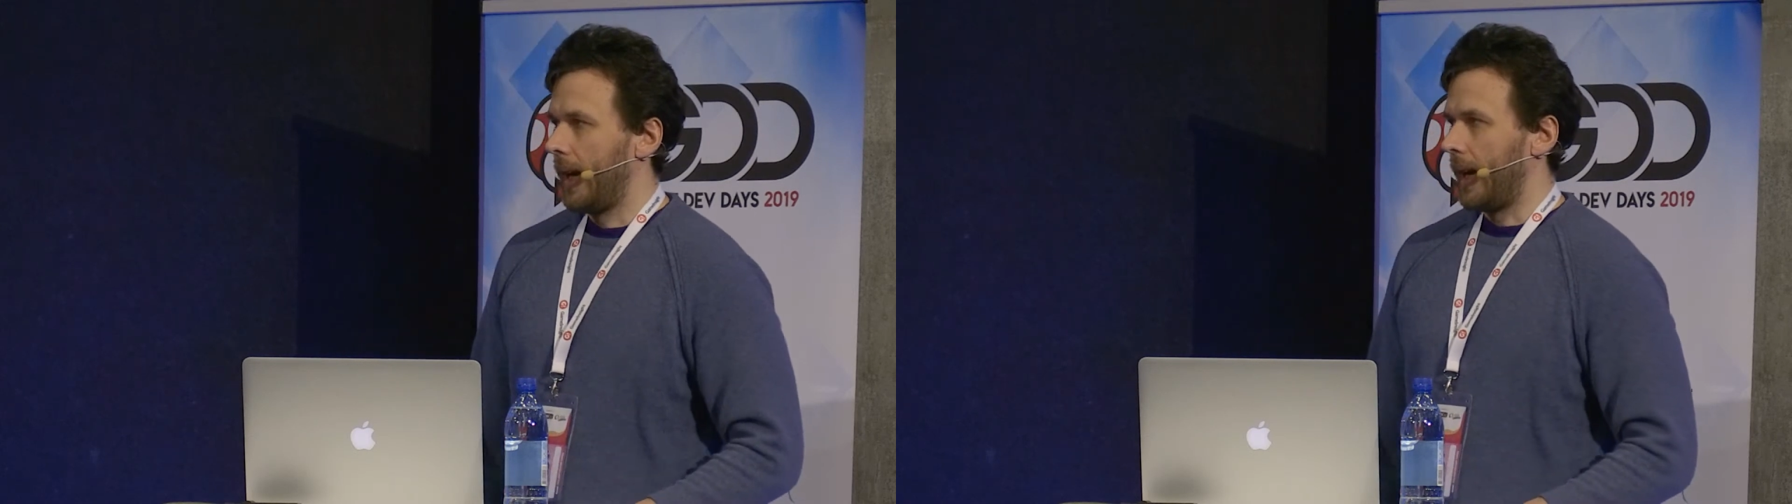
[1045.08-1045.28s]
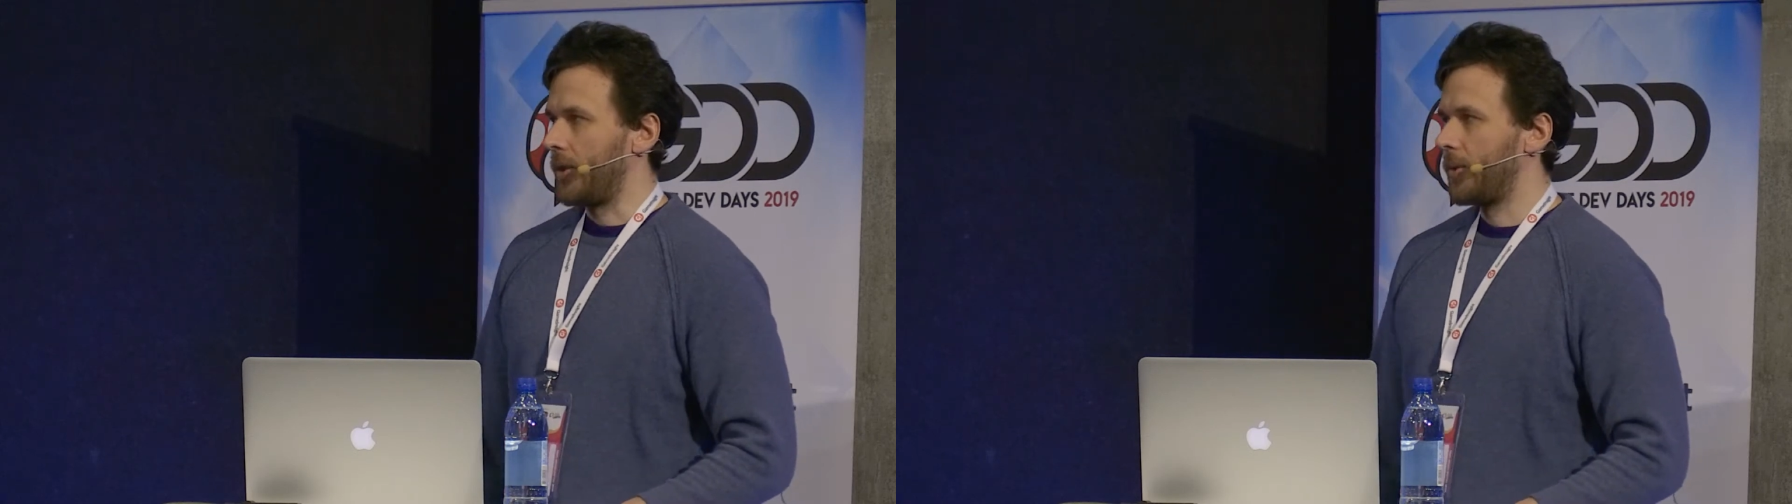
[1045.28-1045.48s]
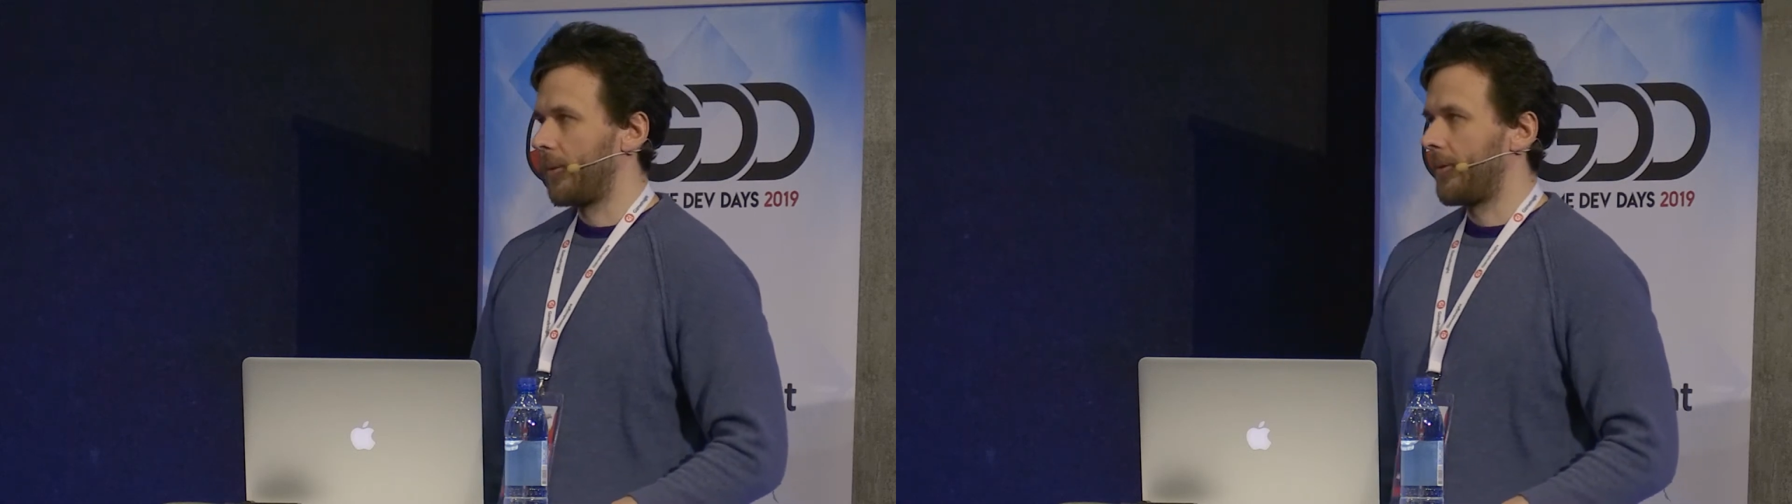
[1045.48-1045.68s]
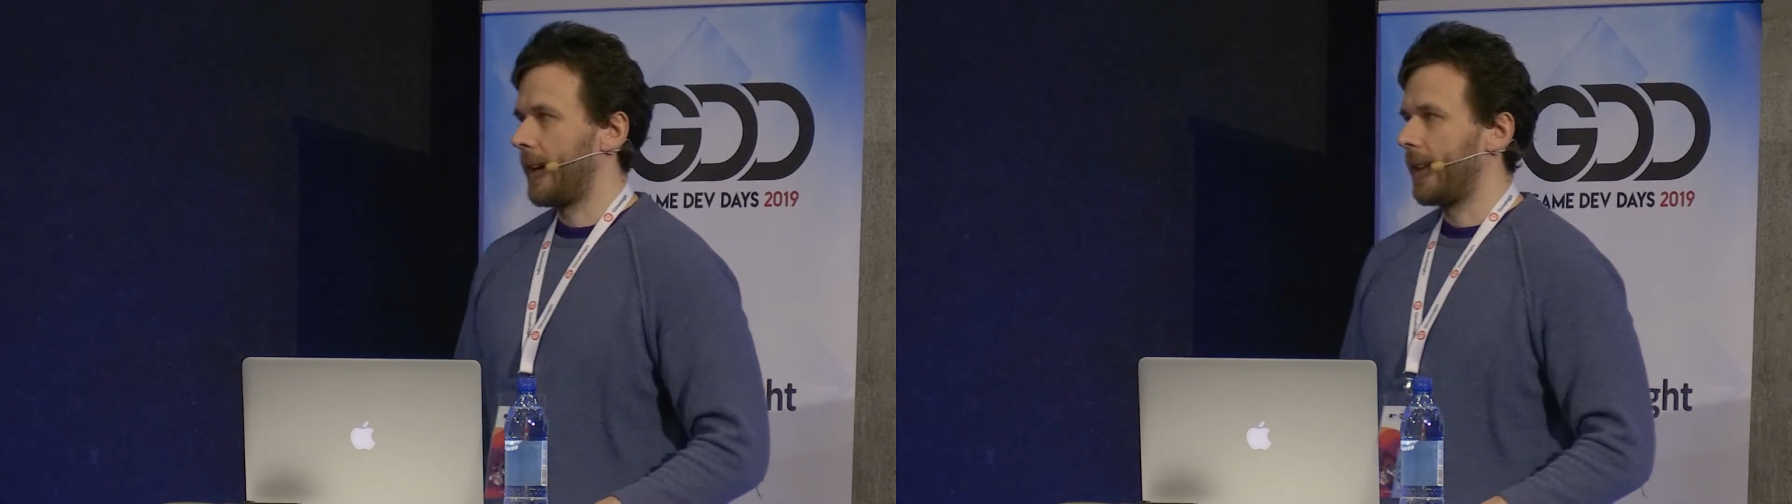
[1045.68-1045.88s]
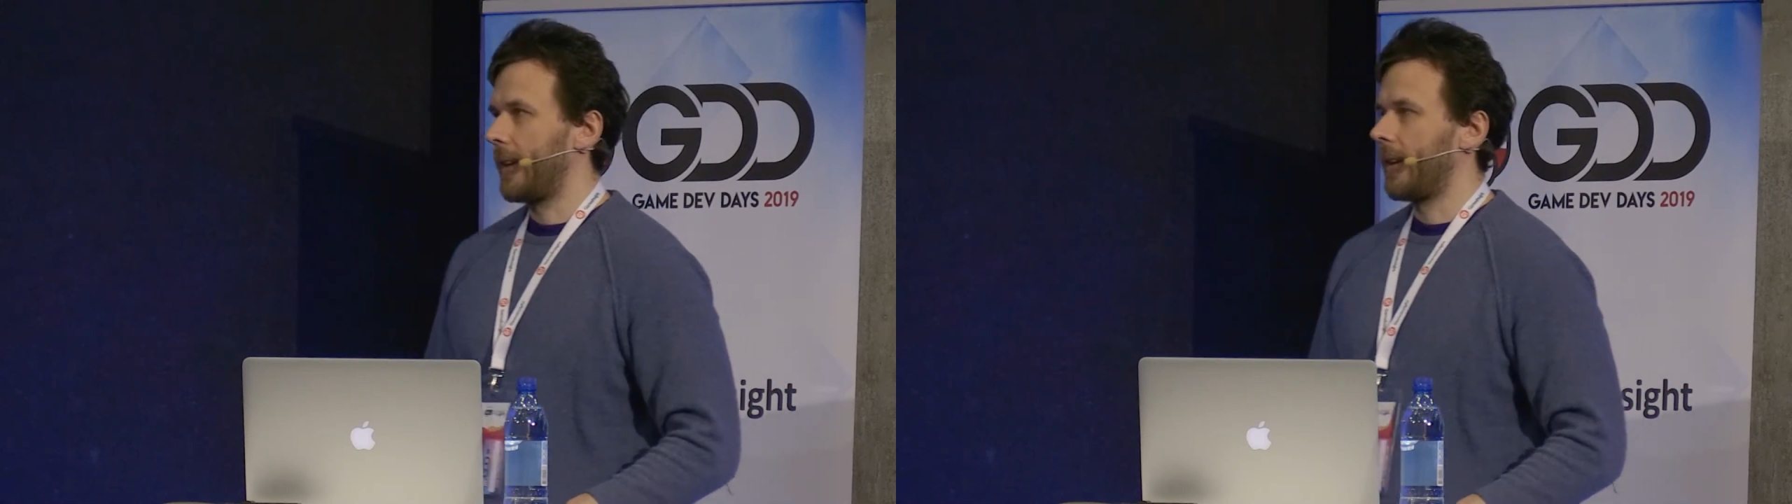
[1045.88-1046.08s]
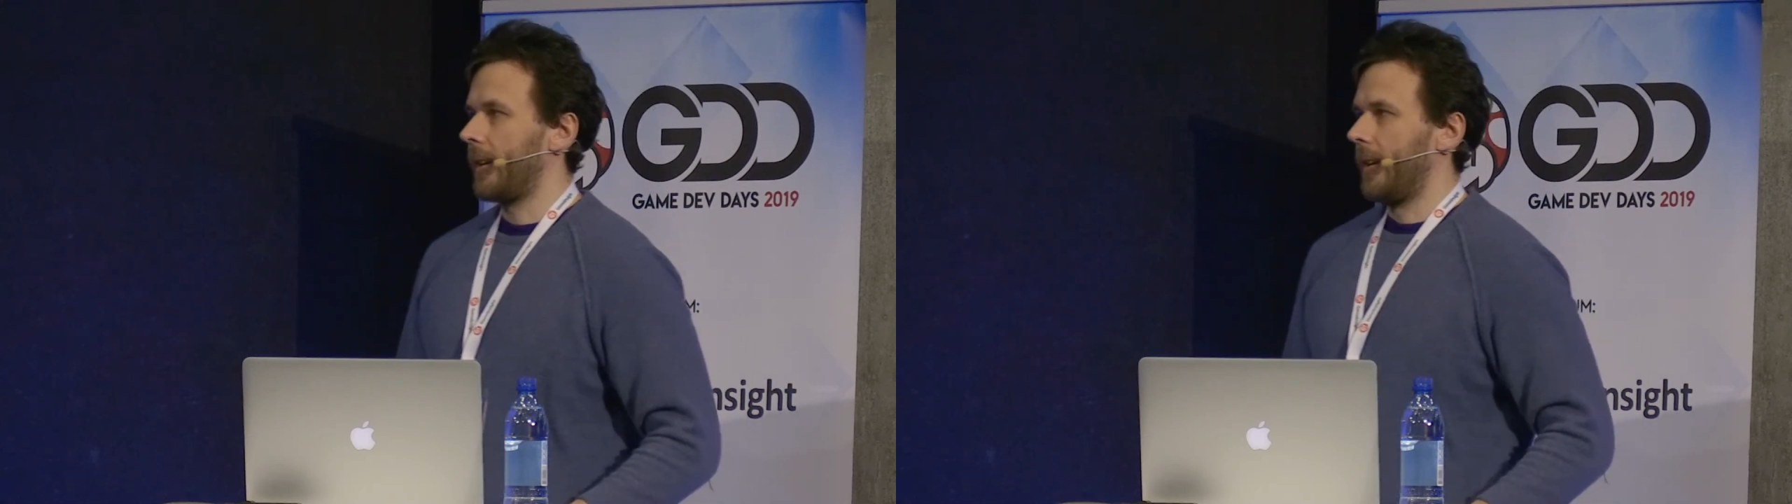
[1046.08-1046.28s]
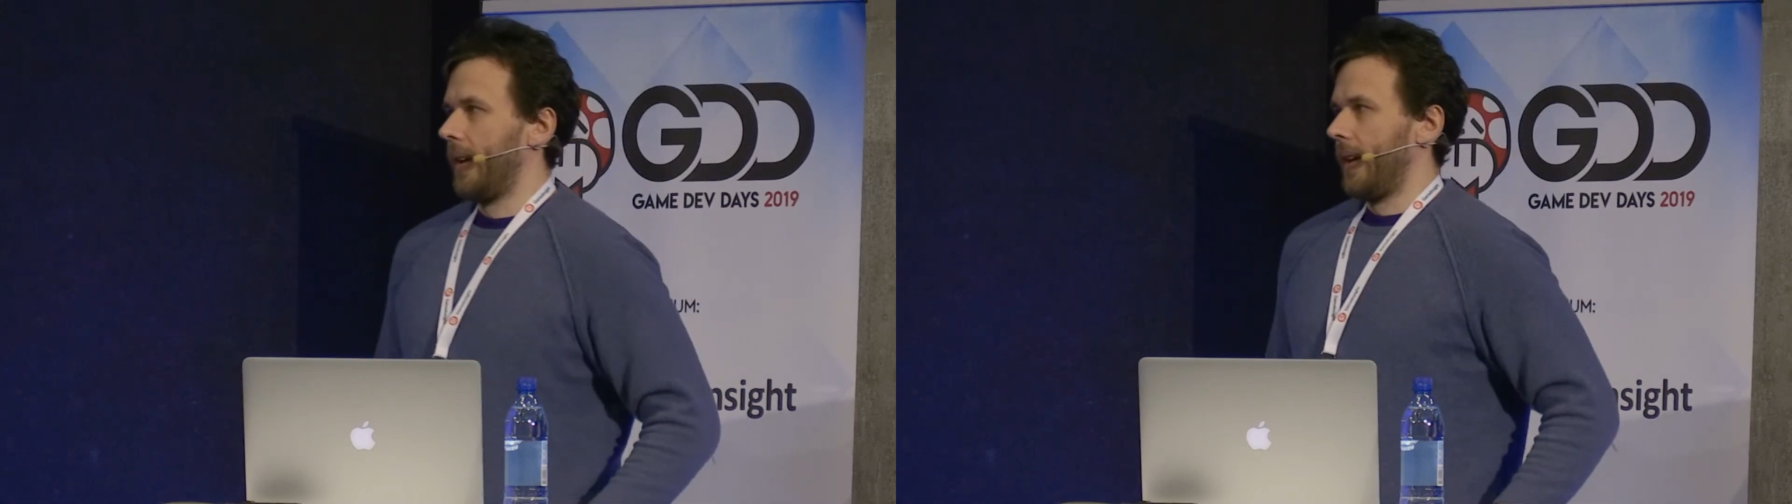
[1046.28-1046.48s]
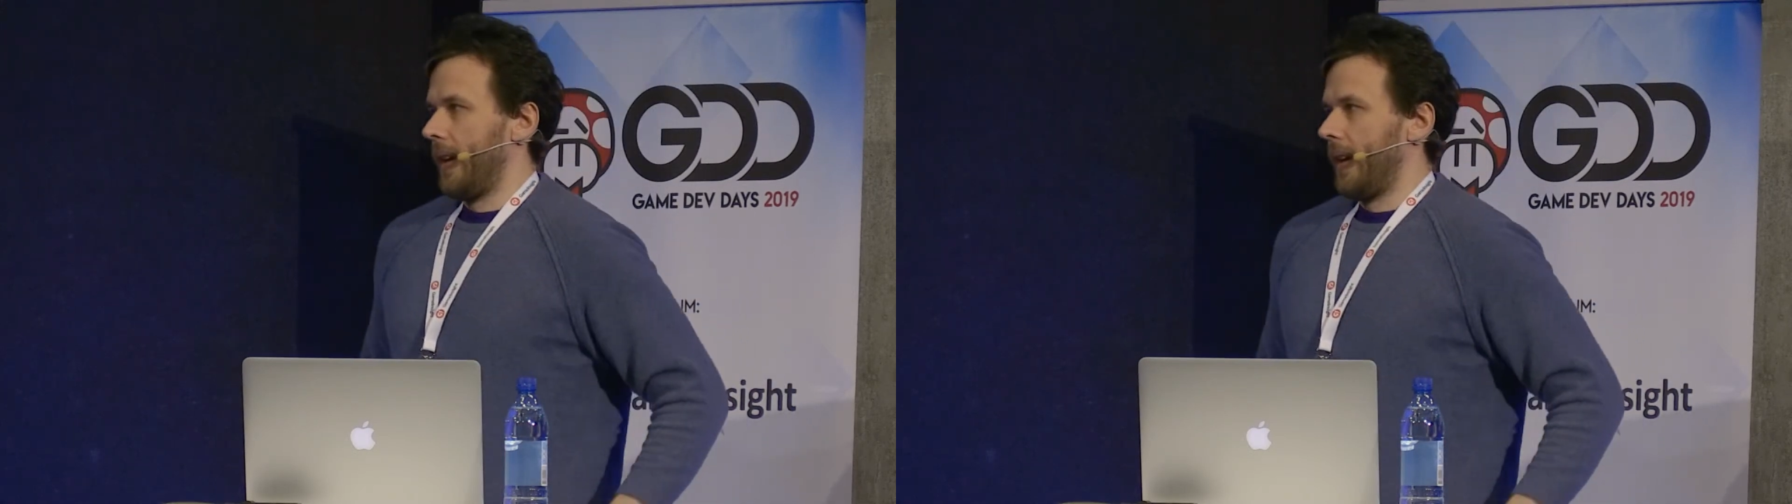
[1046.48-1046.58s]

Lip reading: And you will find that